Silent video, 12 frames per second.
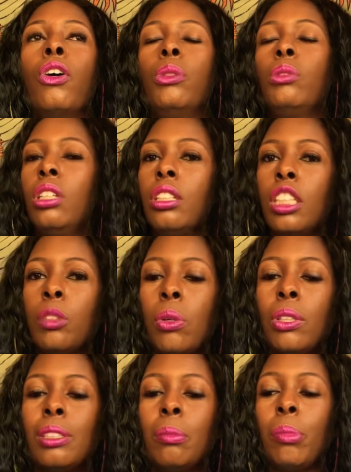you took this
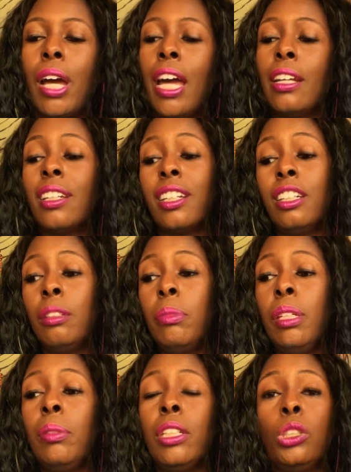person back. Could
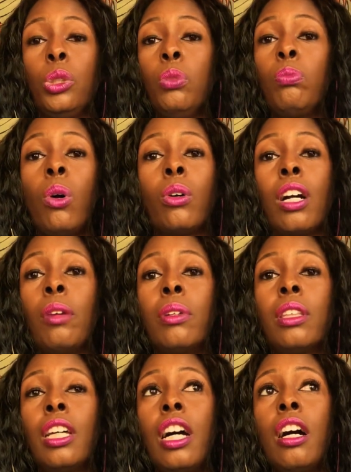be because you broke up
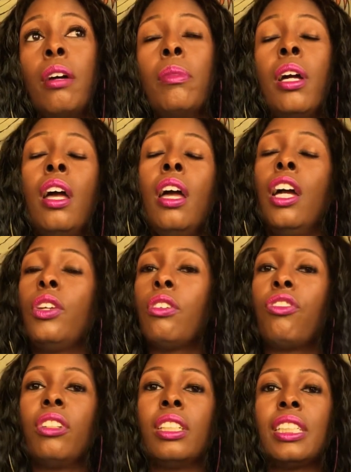with them and you're
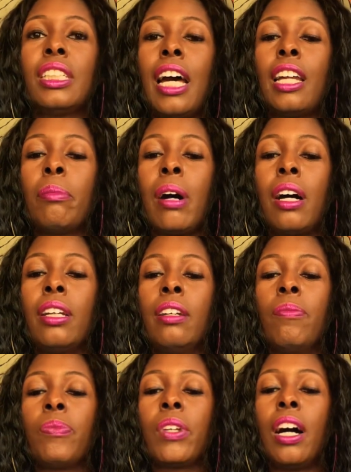feeling sad about
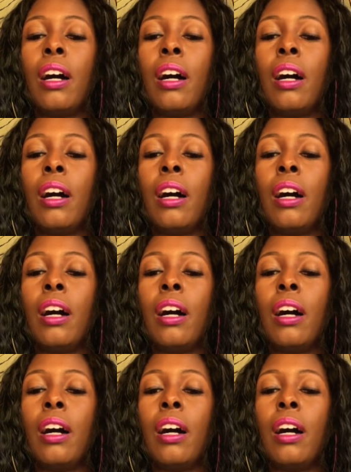it.